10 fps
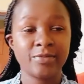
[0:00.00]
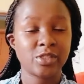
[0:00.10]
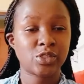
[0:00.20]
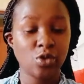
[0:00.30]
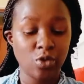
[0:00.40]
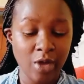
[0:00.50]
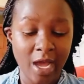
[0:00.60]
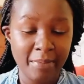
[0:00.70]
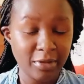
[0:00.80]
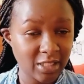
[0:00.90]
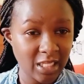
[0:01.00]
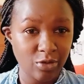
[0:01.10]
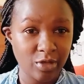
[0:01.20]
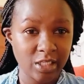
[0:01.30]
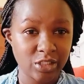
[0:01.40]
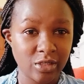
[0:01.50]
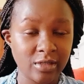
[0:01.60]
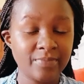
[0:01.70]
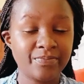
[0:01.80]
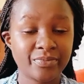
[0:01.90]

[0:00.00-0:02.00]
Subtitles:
So about the location,